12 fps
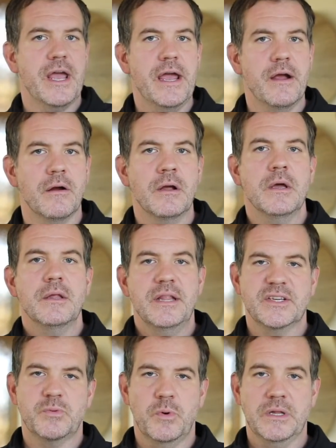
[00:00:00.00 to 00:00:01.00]
to air.
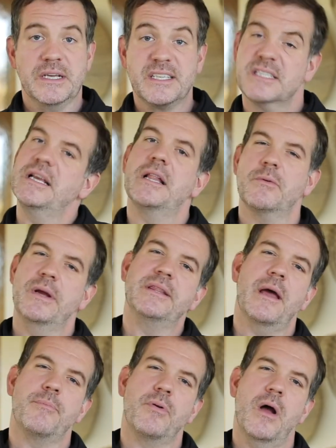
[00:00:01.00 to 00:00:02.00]
This will accelerate
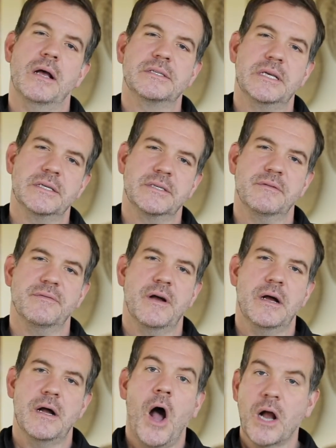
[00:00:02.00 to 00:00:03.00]
that process of
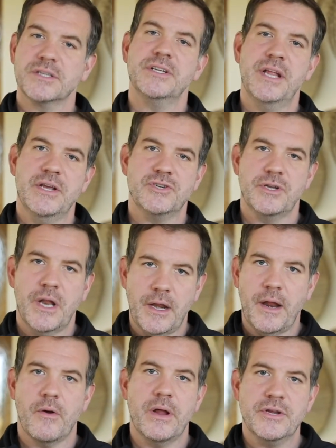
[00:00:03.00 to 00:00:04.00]
oxidation and
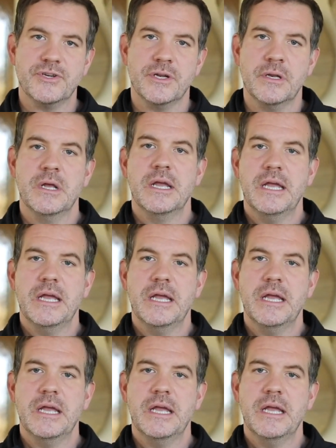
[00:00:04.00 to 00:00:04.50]
aeration